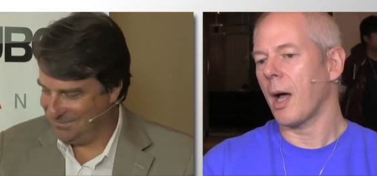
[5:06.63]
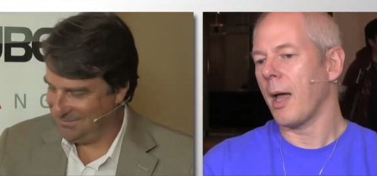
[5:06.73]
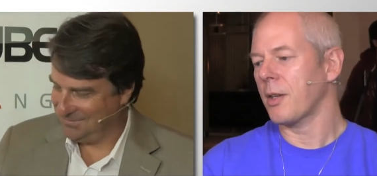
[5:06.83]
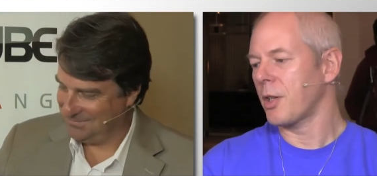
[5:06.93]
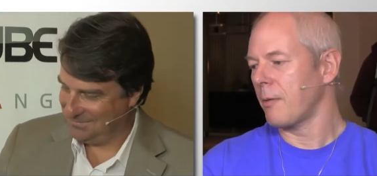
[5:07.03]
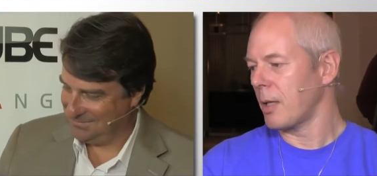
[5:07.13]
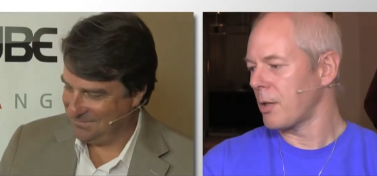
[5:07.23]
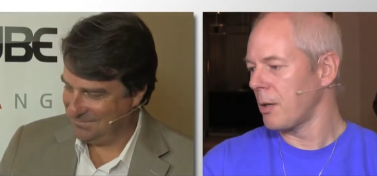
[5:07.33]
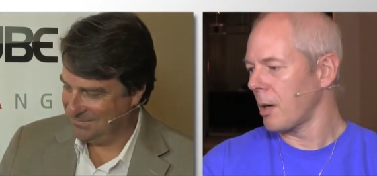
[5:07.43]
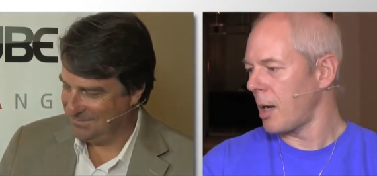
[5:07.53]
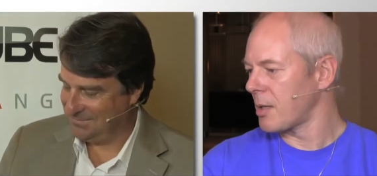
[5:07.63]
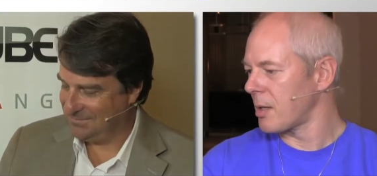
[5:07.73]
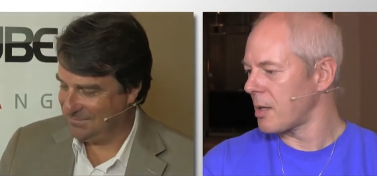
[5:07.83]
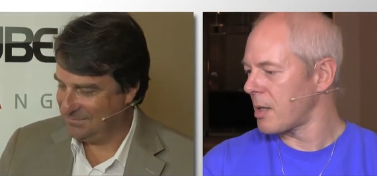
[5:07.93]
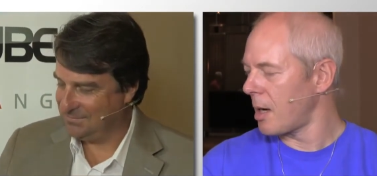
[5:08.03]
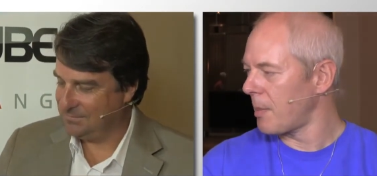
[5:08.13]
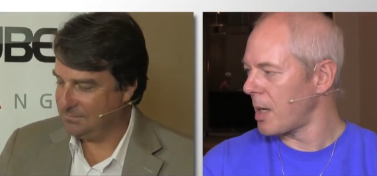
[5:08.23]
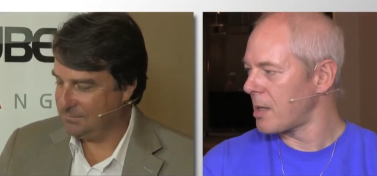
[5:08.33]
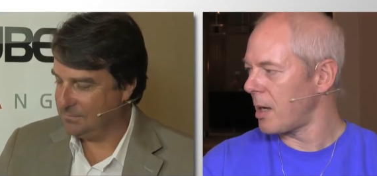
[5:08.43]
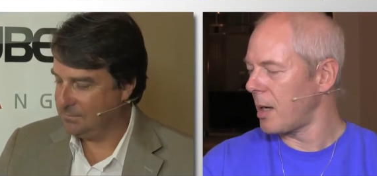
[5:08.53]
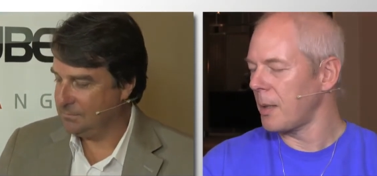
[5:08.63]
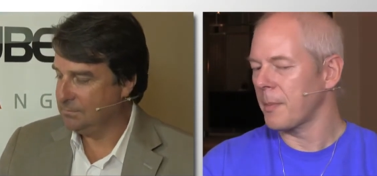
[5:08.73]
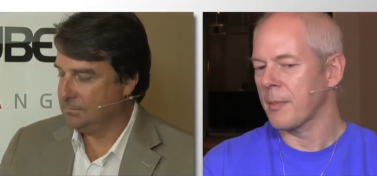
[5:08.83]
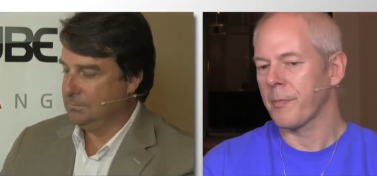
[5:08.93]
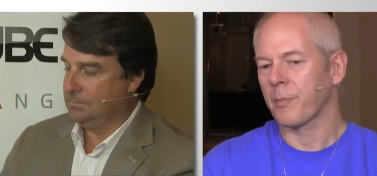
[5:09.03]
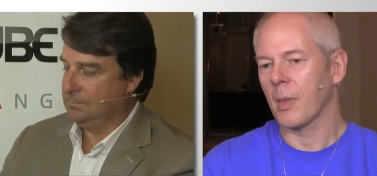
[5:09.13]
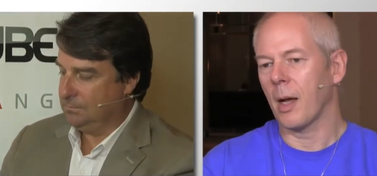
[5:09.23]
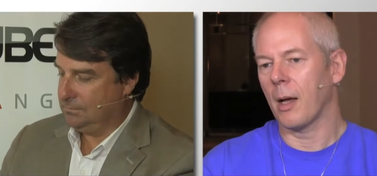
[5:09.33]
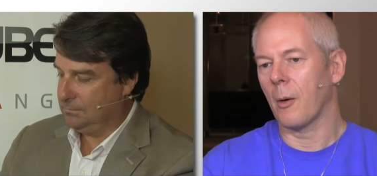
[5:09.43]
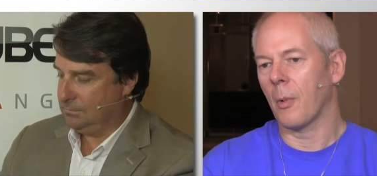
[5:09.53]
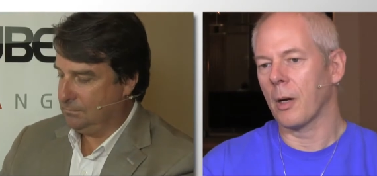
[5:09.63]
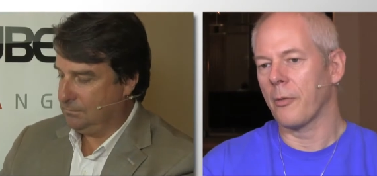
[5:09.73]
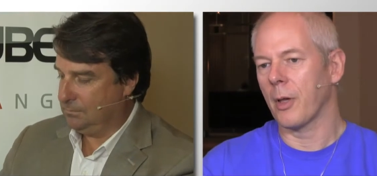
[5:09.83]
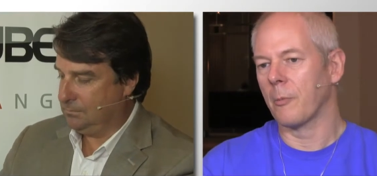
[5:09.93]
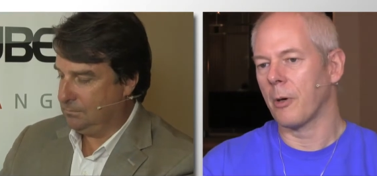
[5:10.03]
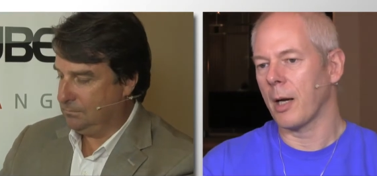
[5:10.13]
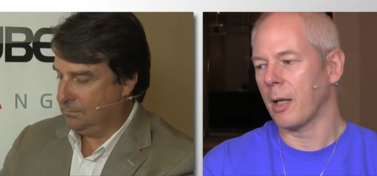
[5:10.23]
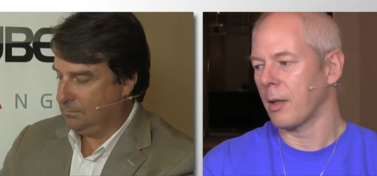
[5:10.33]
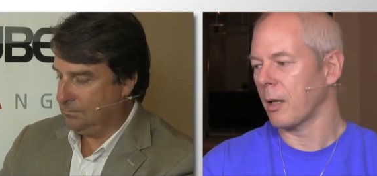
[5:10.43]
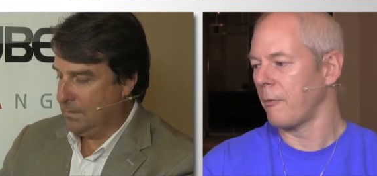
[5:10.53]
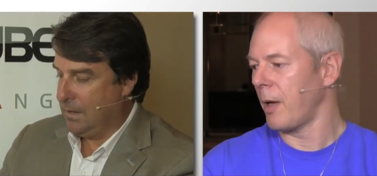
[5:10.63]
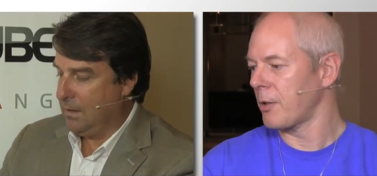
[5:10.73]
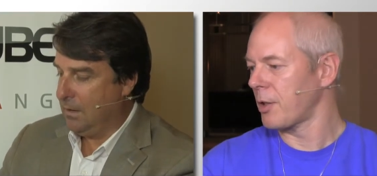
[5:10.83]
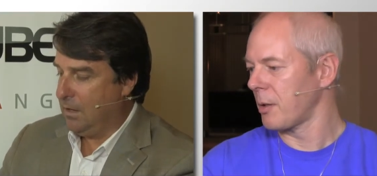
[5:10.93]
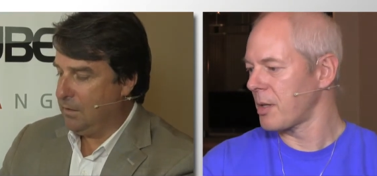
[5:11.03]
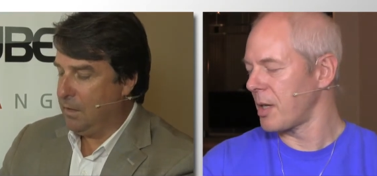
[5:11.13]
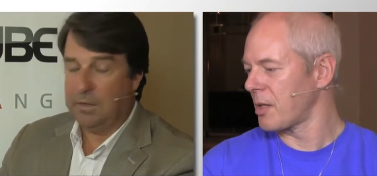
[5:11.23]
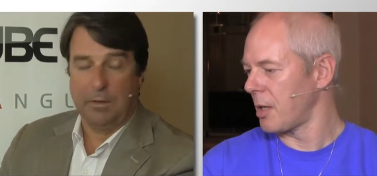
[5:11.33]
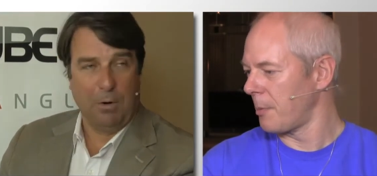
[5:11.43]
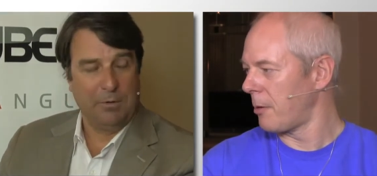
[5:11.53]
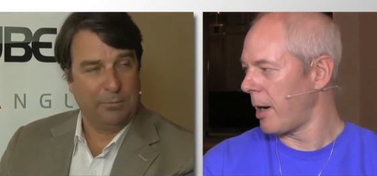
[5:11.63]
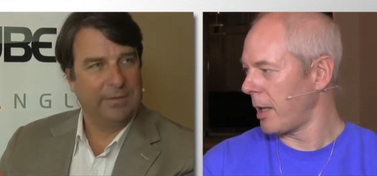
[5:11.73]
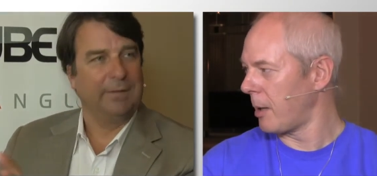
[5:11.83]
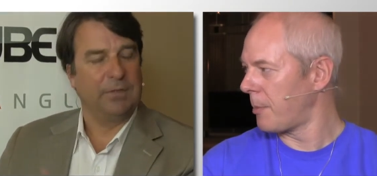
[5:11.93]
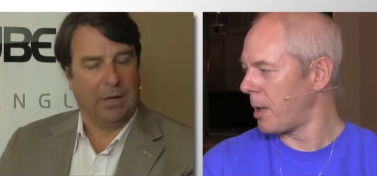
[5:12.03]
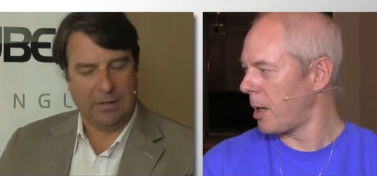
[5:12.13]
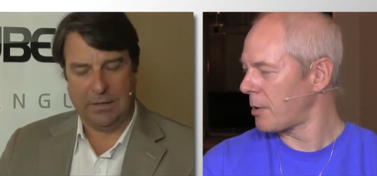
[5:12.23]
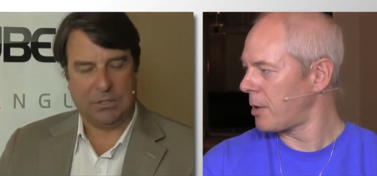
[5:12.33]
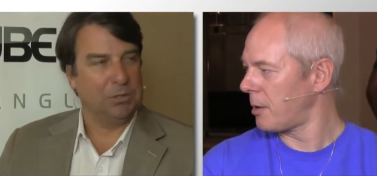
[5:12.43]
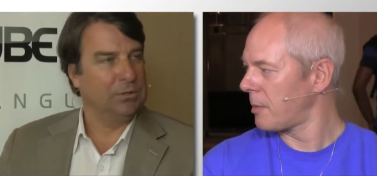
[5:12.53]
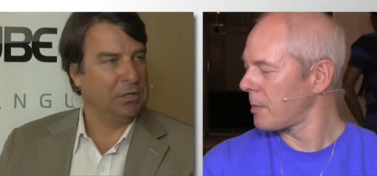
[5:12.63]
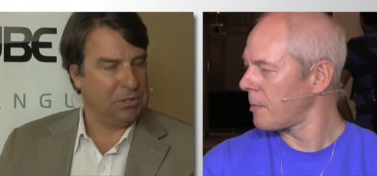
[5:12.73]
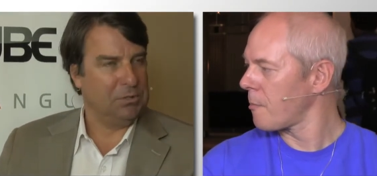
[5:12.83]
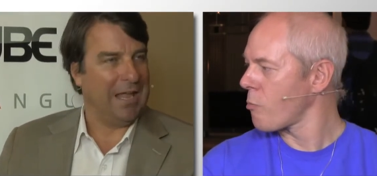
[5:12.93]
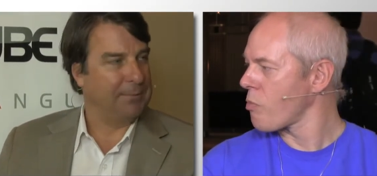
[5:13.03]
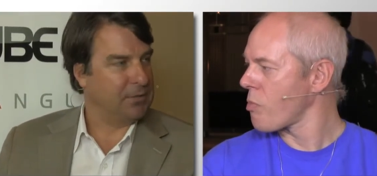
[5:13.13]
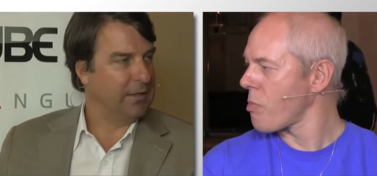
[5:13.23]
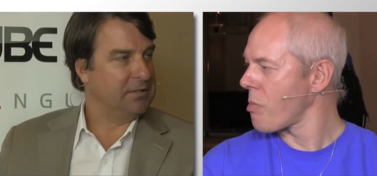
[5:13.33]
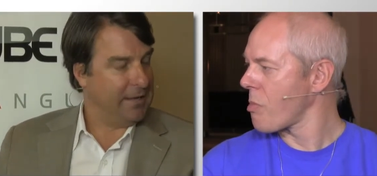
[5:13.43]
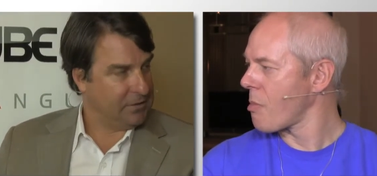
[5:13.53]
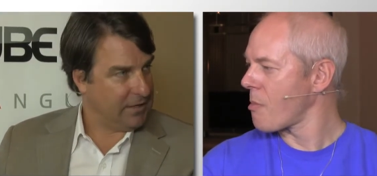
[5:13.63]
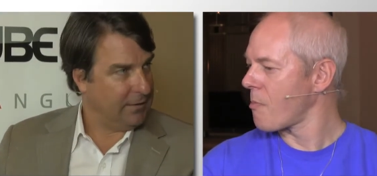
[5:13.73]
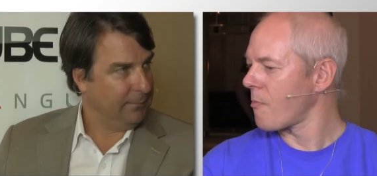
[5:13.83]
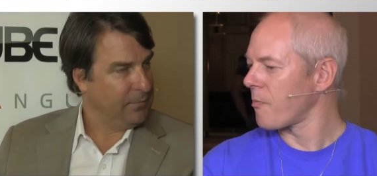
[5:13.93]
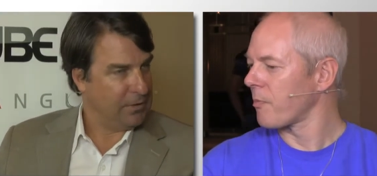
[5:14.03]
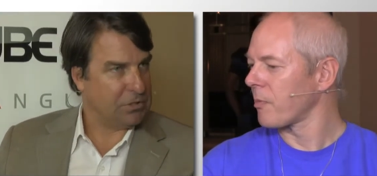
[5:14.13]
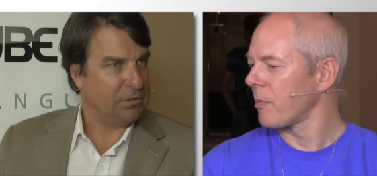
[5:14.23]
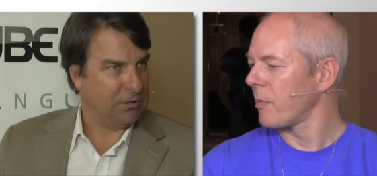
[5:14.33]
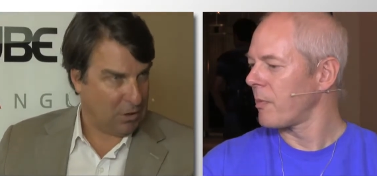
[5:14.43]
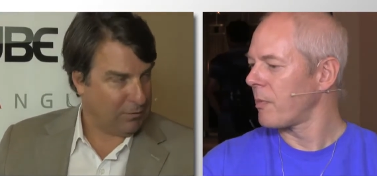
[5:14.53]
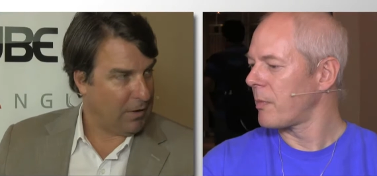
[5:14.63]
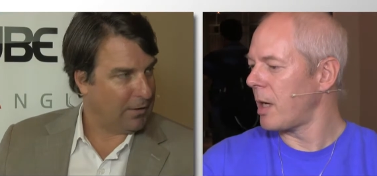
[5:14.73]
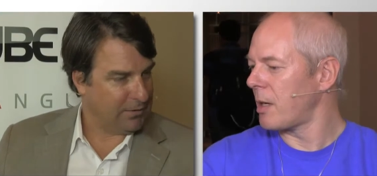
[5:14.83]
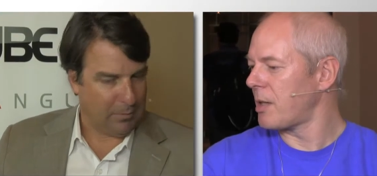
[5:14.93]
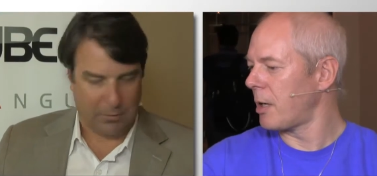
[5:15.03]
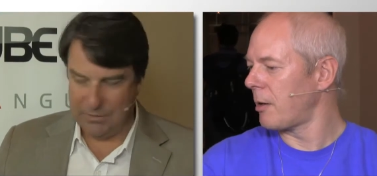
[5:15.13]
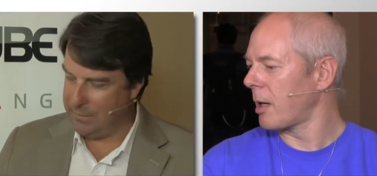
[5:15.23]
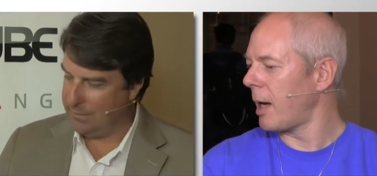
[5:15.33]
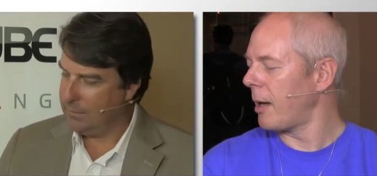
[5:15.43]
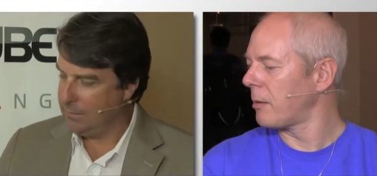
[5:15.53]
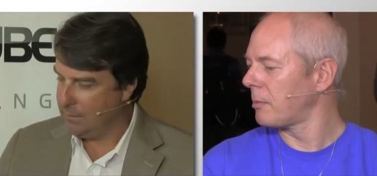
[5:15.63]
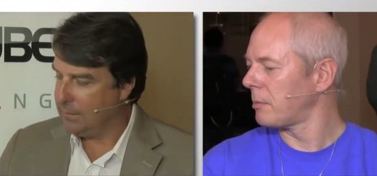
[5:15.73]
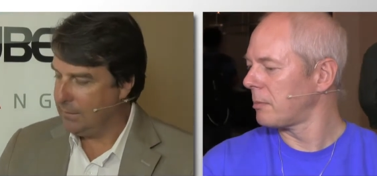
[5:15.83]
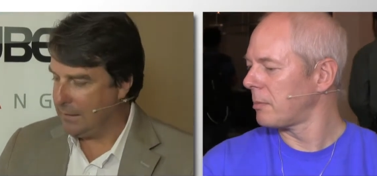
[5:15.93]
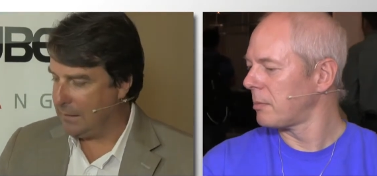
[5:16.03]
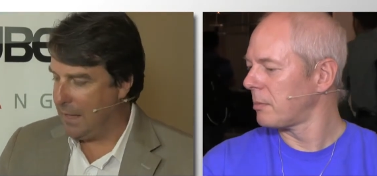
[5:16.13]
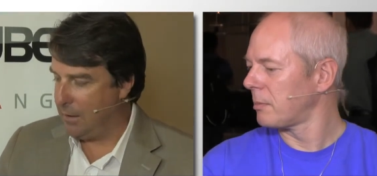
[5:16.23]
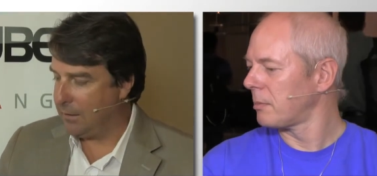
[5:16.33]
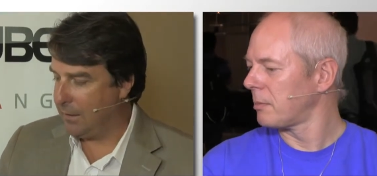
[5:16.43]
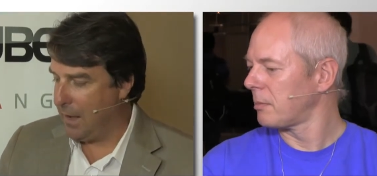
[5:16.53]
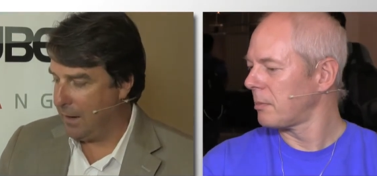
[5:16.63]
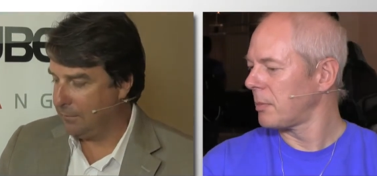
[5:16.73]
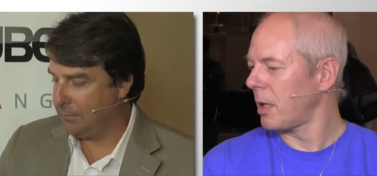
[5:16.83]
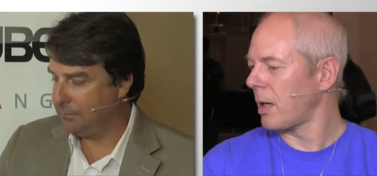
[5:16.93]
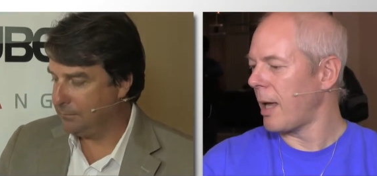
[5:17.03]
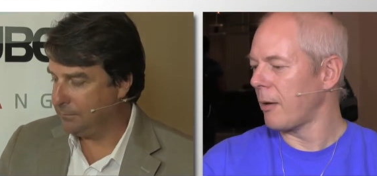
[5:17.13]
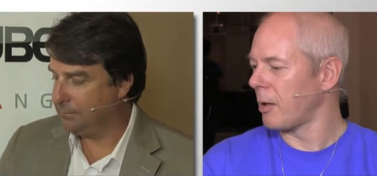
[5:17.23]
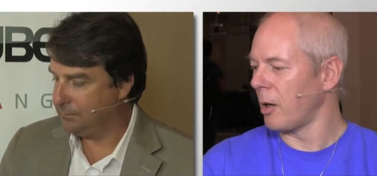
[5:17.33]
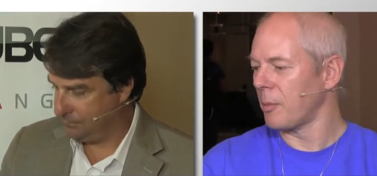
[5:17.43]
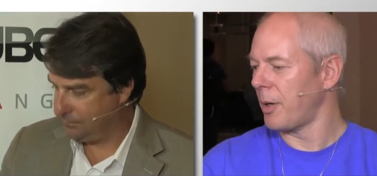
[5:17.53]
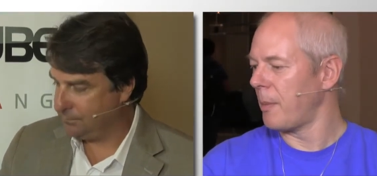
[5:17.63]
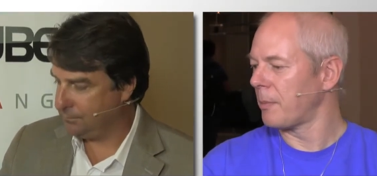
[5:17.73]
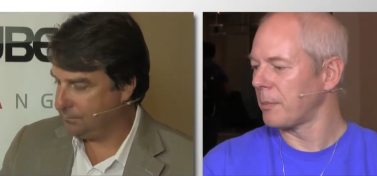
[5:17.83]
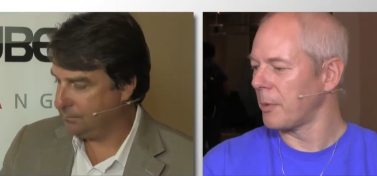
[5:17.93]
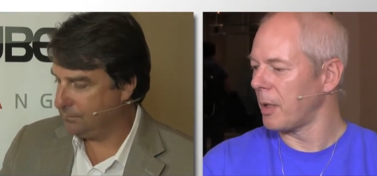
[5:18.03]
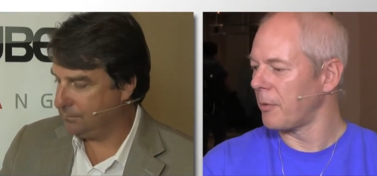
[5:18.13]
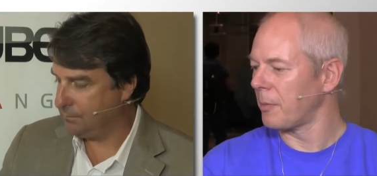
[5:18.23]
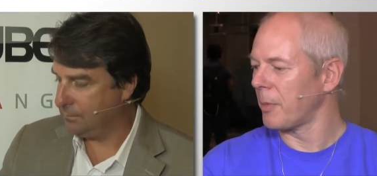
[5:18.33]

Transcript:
Speaker 1: that I actually ran two clusters side by side. Uh, one of them running the conventional hold on, hold on. system one, we're running the, in production. Hold on, the
Speaker 2: two, the two camps are the data center, the, the server hub, data center and cloud. And cloud, okay, got it.
Speaker 1: Yeah, cloud and on-prem, whatever,